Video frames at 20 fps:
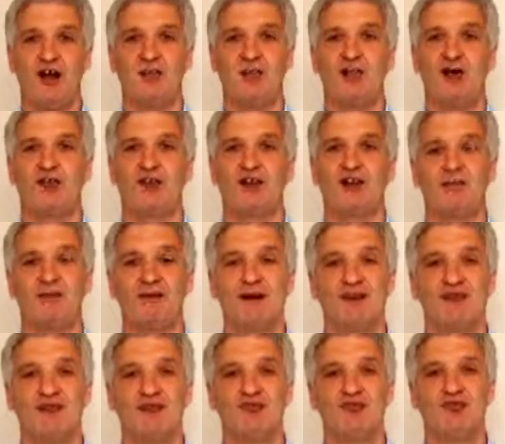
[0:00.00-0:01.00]
I'm not
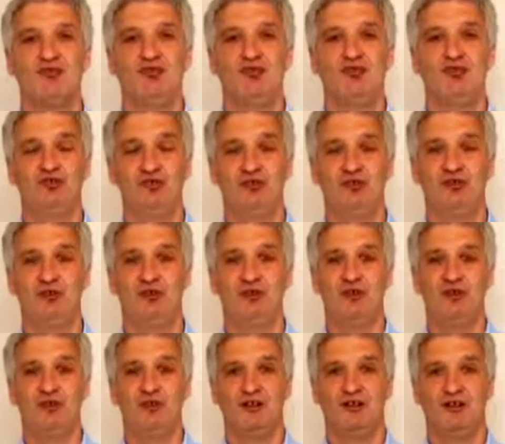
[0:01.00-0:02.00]
recommending that you should
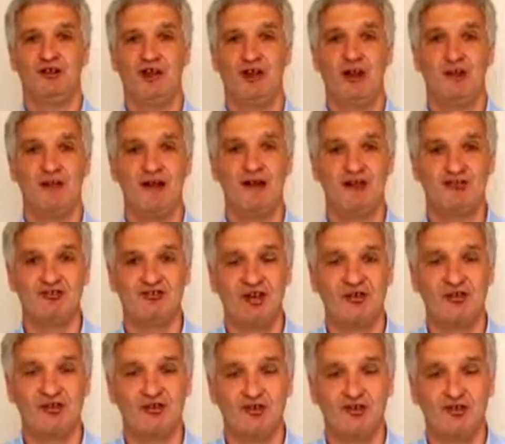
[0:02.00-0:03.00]
do a major
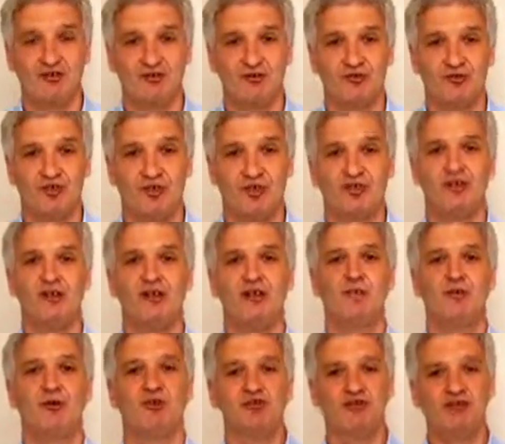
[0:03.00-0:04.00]
exercise
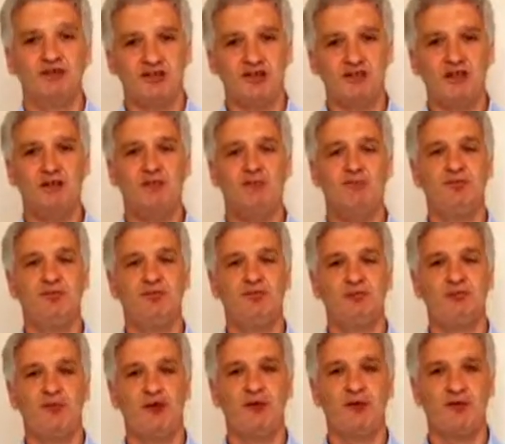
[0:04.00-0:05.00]
routine, but just keep
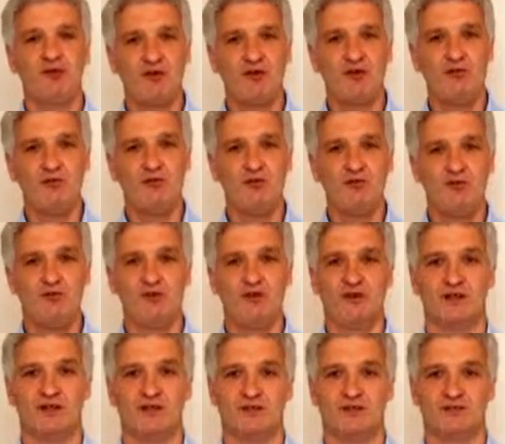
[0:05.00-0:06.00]
yourself
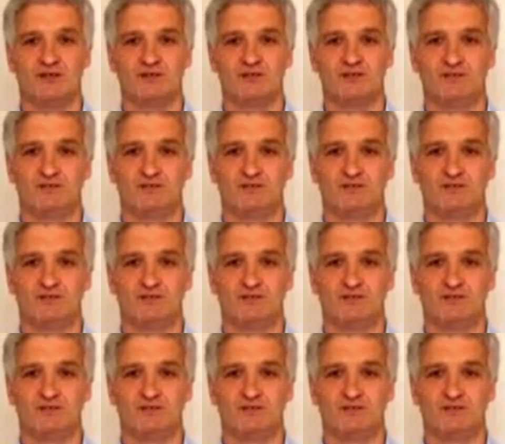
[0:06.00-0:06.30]
moving.